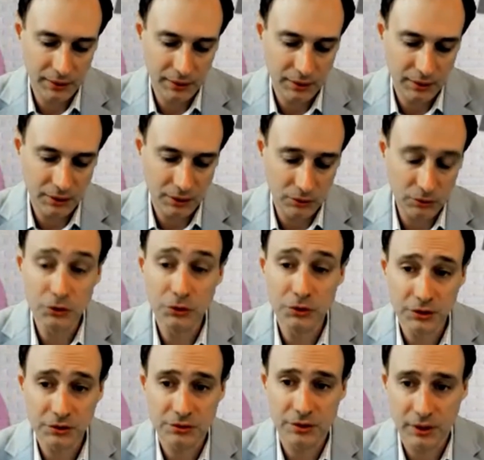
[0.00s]

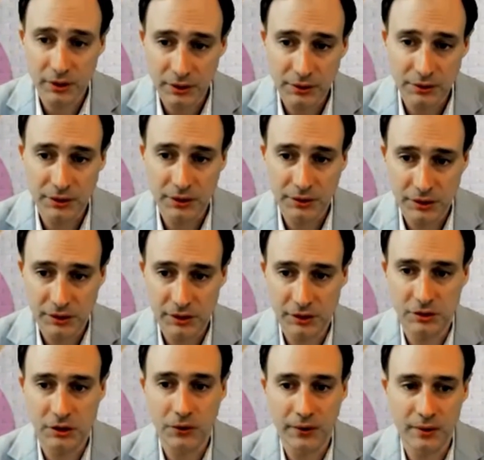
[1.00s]
Luna's the
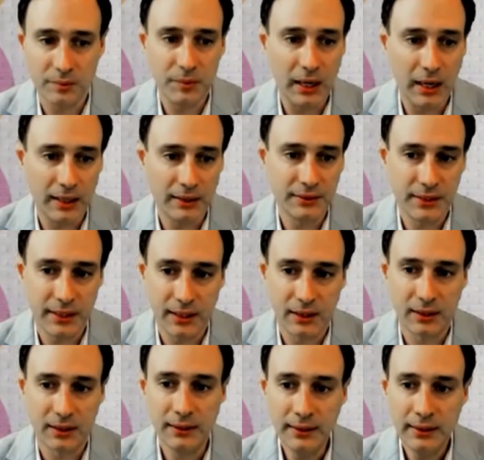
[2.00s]
token behind
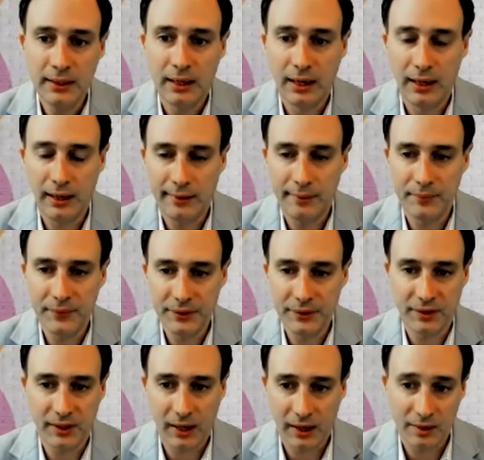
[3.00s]
Terra. It's the
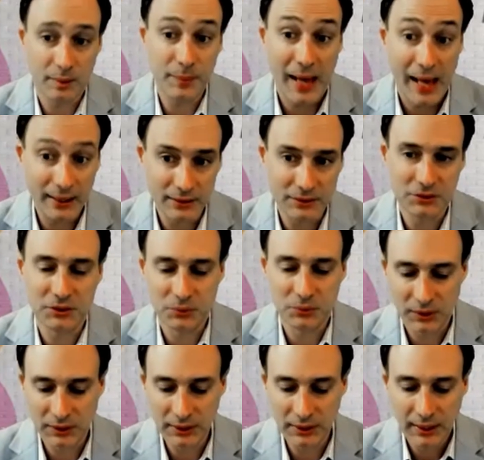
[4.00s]
kind of the balancing one,
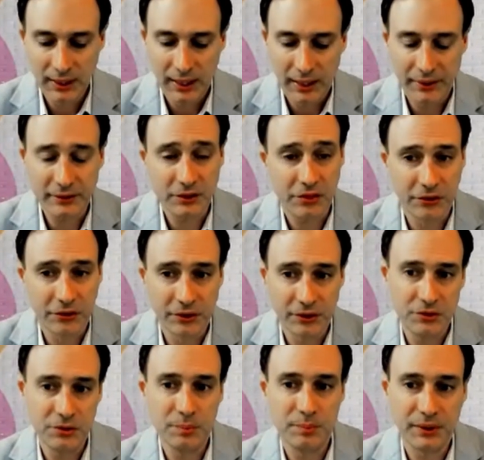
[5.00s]
and that's a
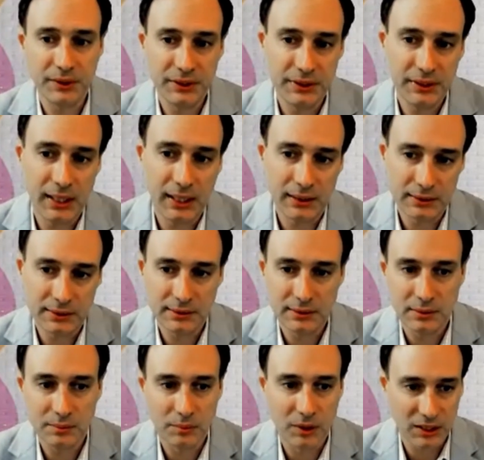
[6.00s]
$32 billion
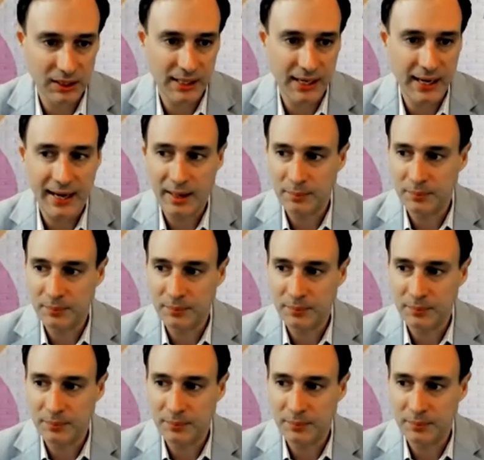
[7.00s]
market cap,